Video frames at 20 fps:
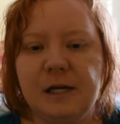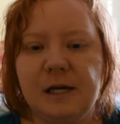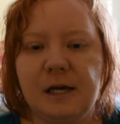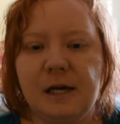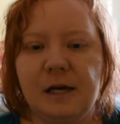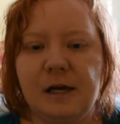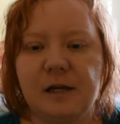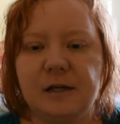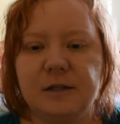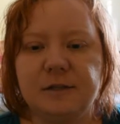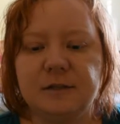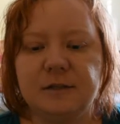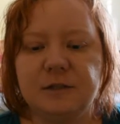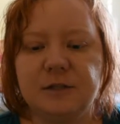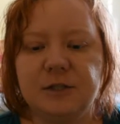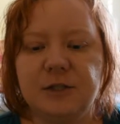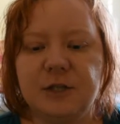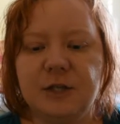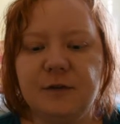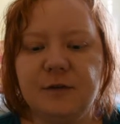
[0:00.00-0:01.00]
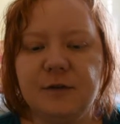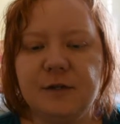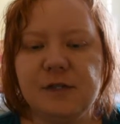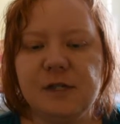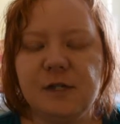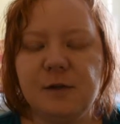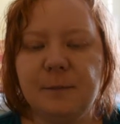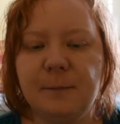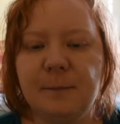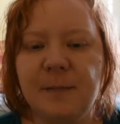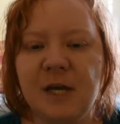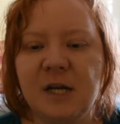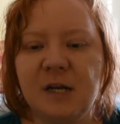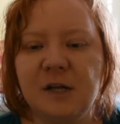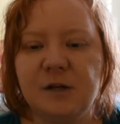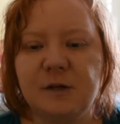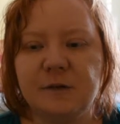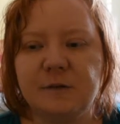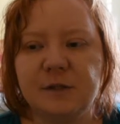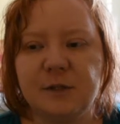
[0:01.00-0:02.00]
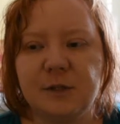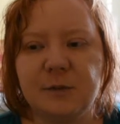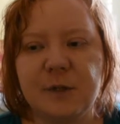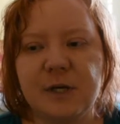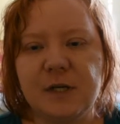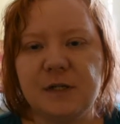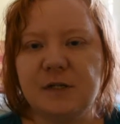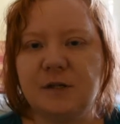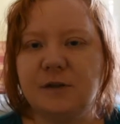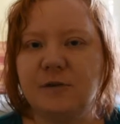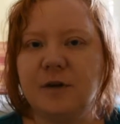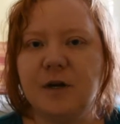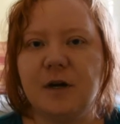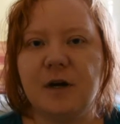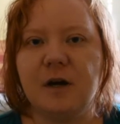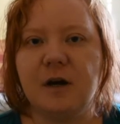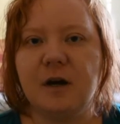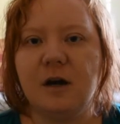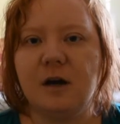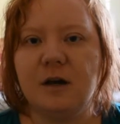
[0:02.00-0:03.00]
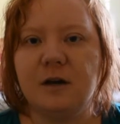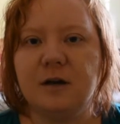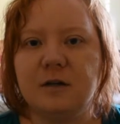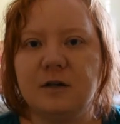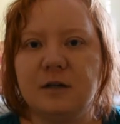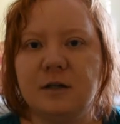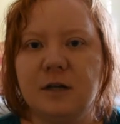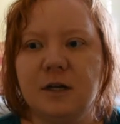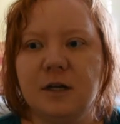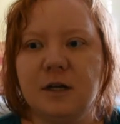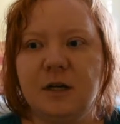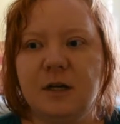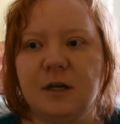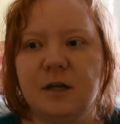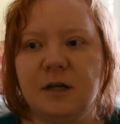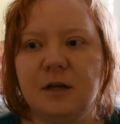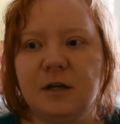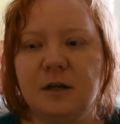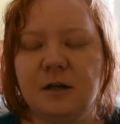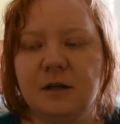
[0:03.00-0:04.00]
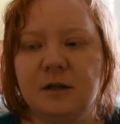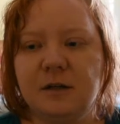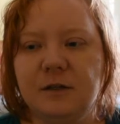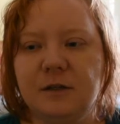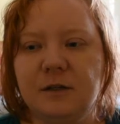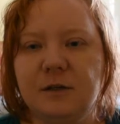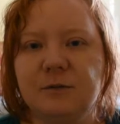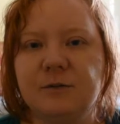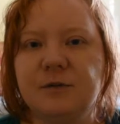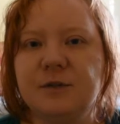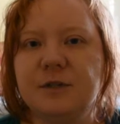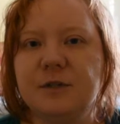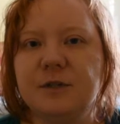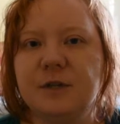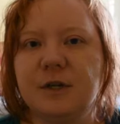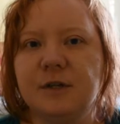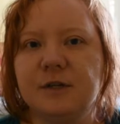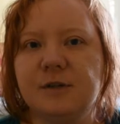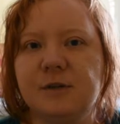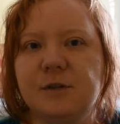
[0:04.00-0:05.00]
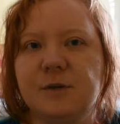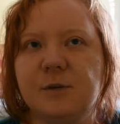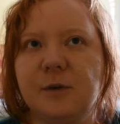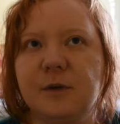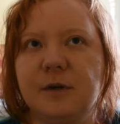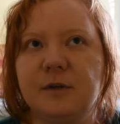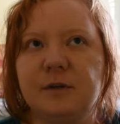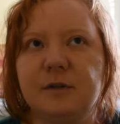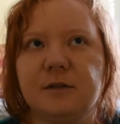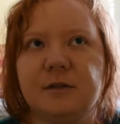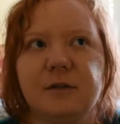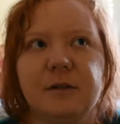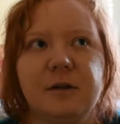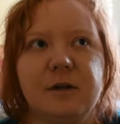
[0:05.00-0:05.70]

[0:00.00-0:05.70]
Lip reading: and she feels that many of the criteria are just what